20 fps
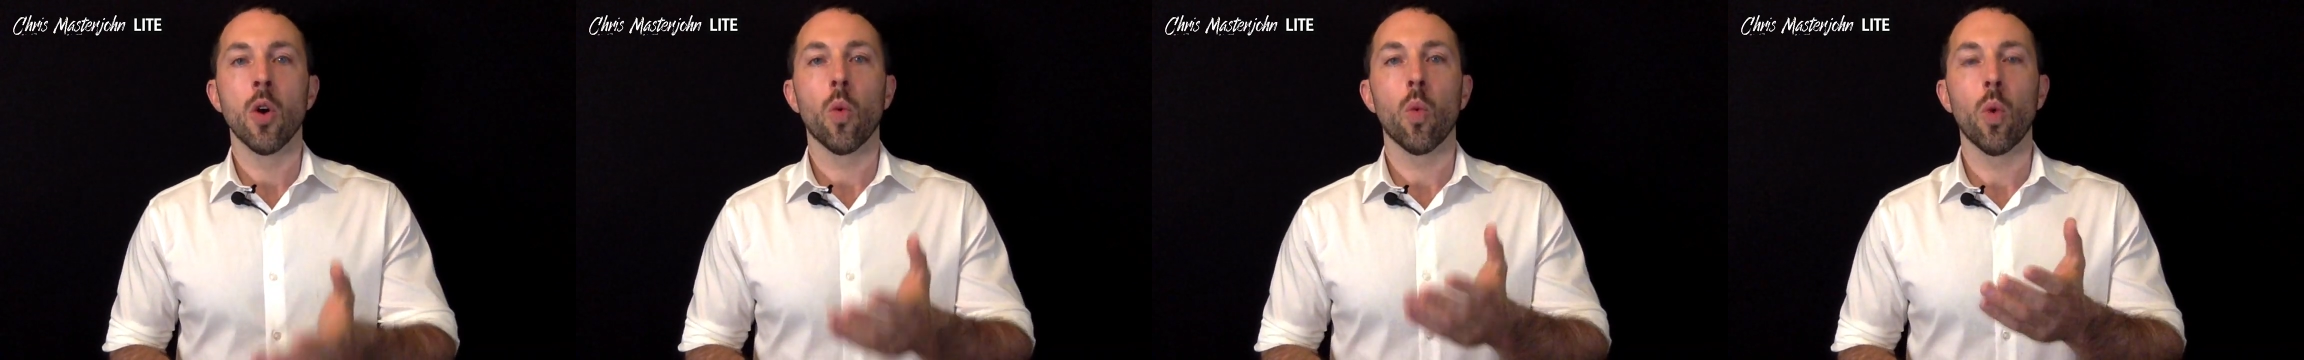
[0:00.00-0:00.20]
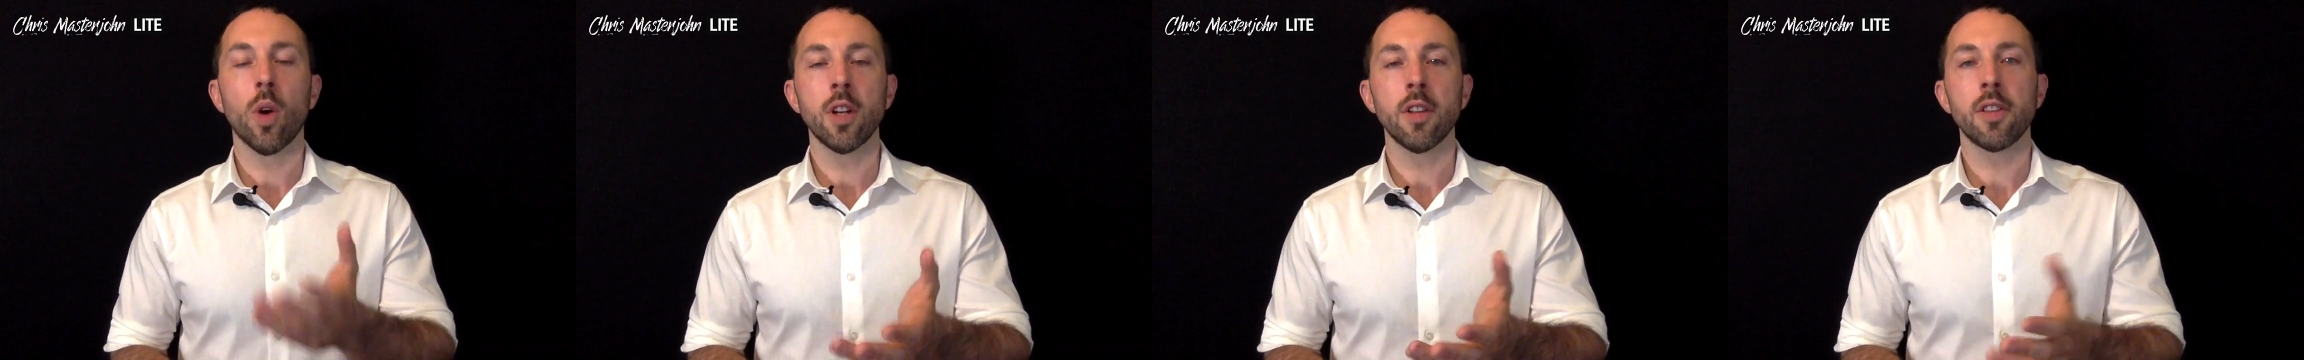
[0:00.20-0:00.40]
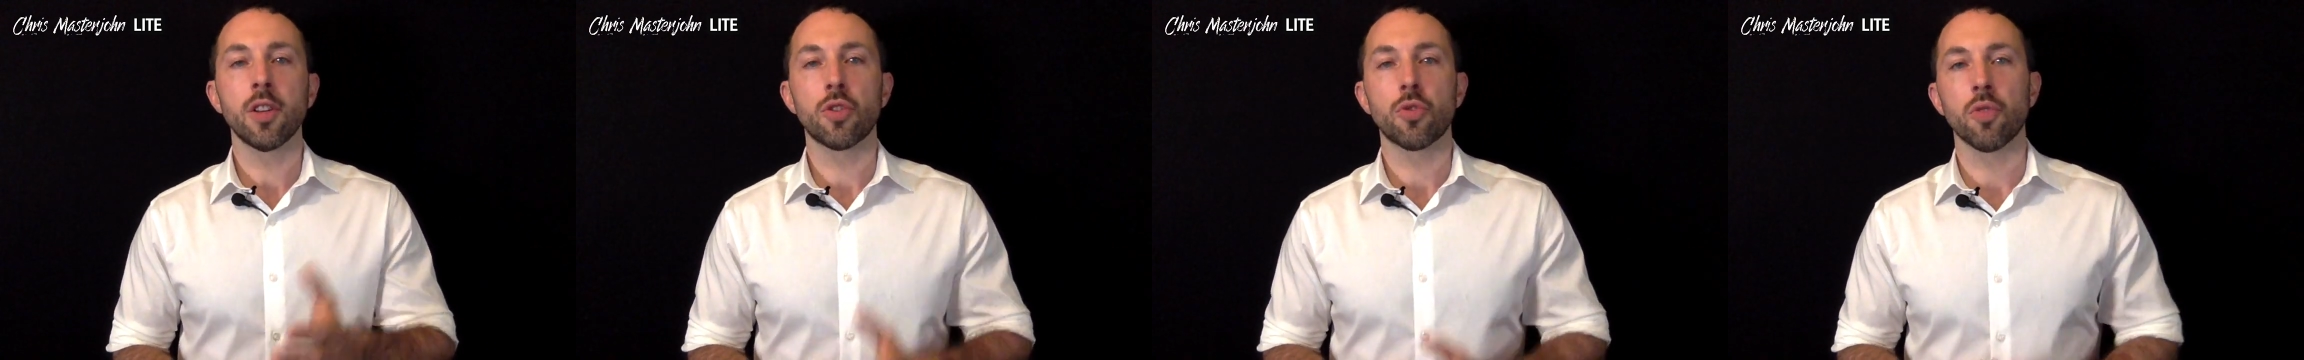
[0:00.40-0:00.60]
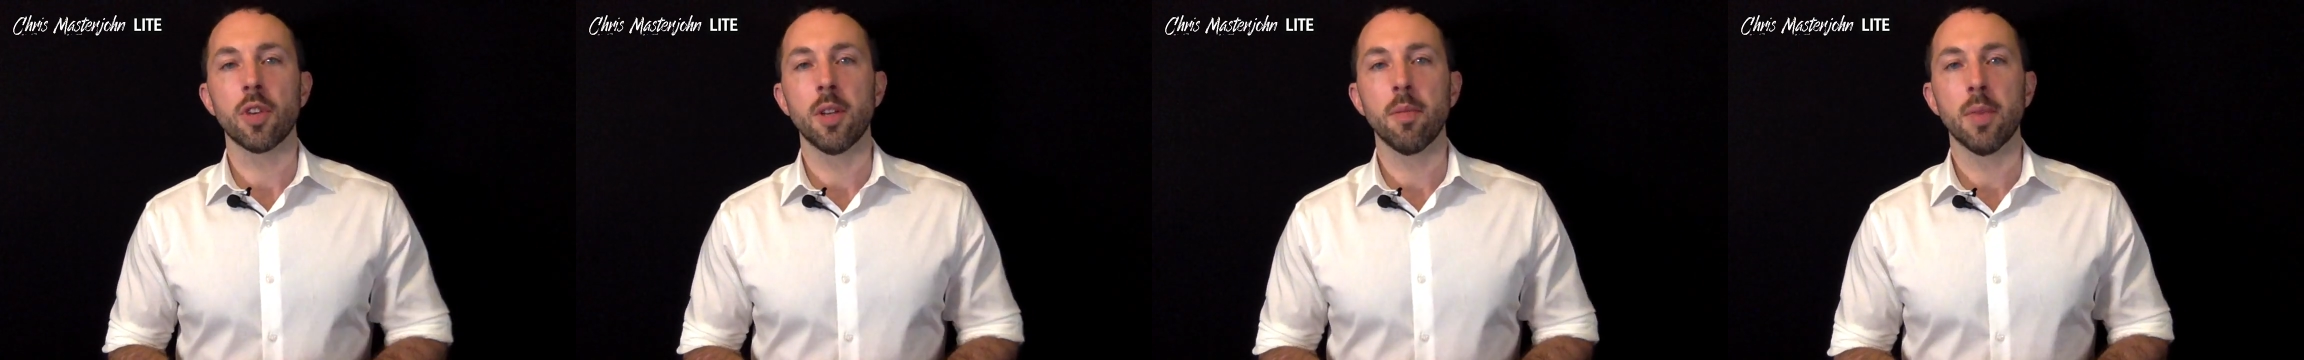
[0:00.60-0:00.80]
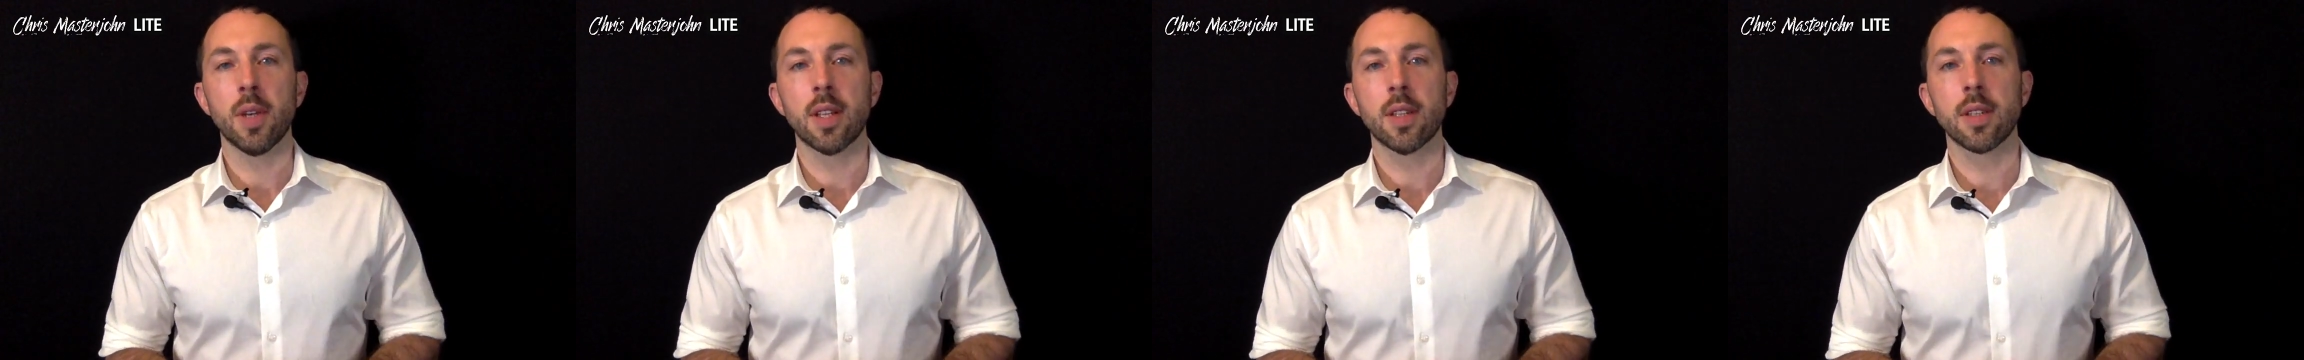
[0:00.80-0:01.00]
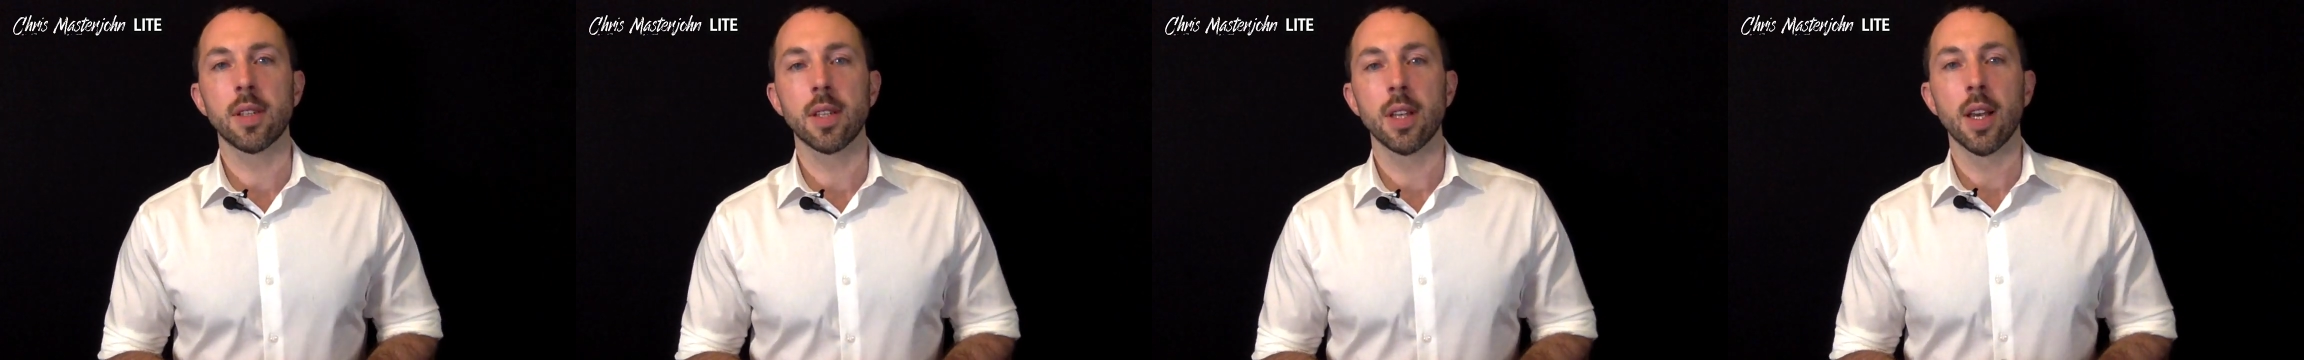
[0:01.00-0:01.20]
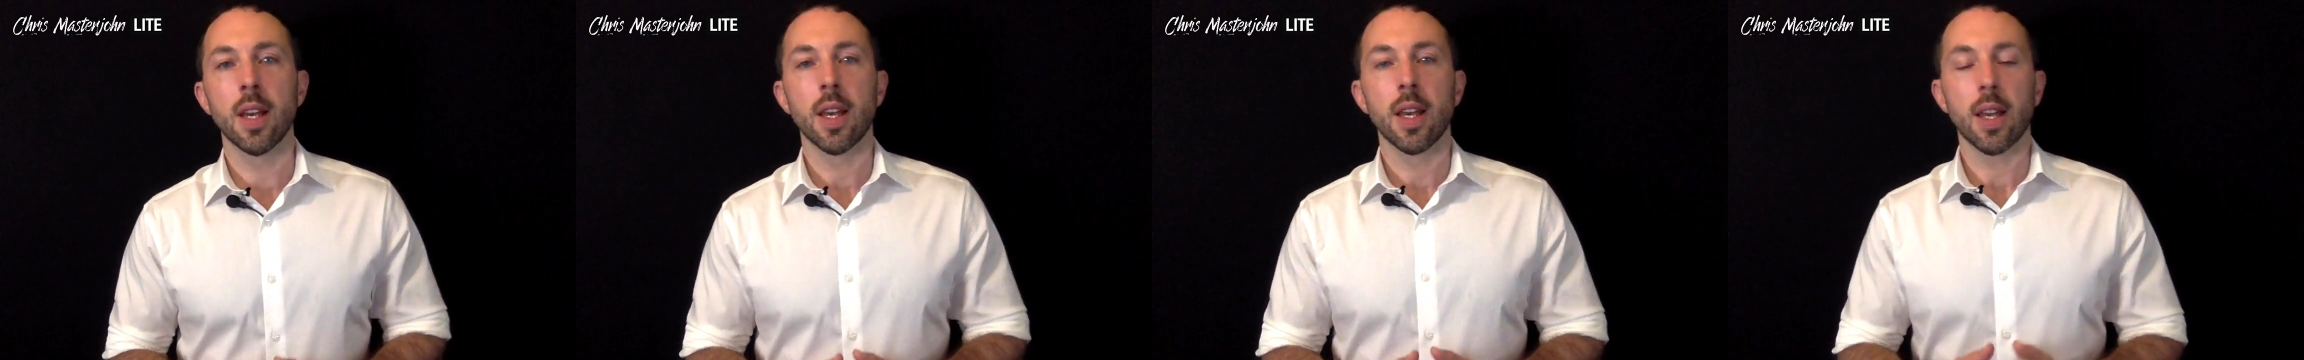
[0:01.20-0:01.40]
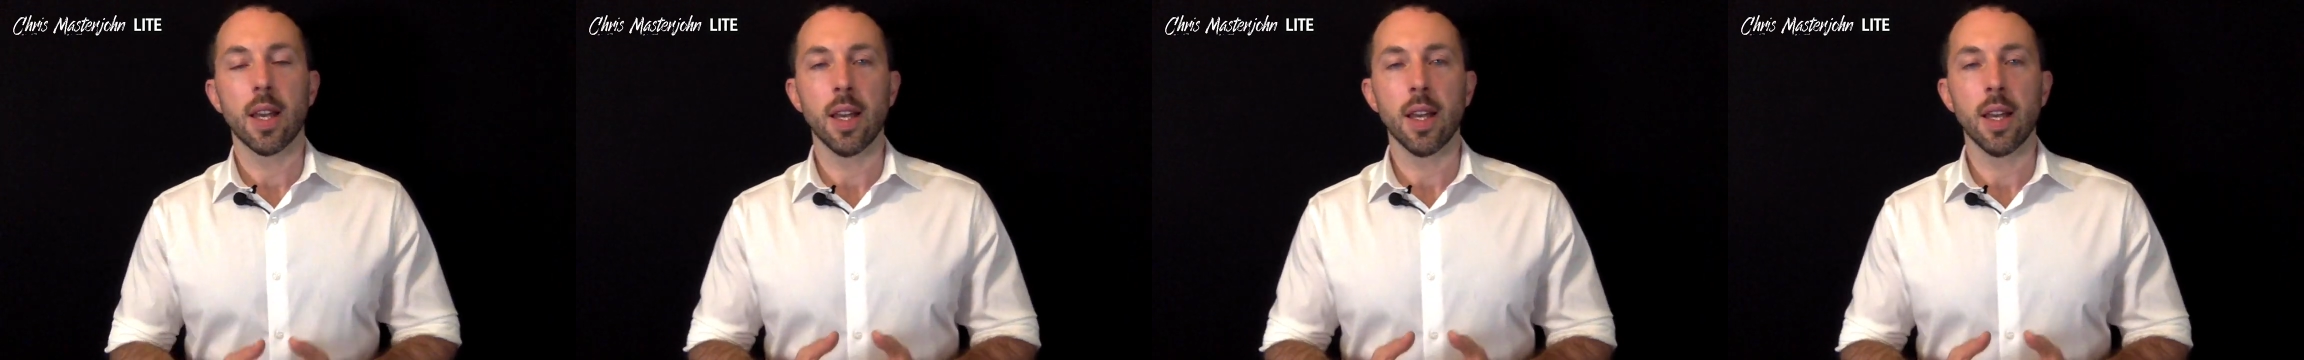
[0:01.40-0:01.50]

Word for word: one of the treatments